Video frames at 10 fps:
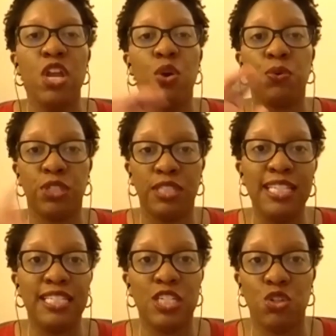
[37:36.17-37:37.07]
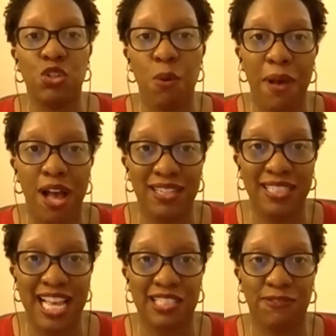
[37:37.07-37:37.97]
Or to listen to a
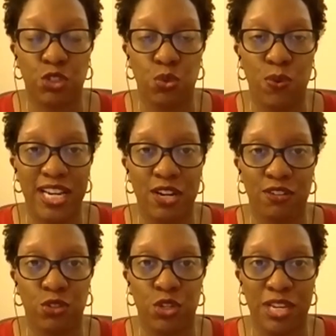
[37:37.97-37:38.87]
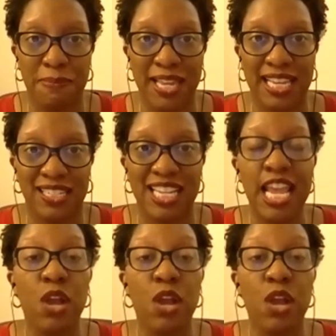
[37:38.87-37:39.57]
podcast for 20 or 30 minutes,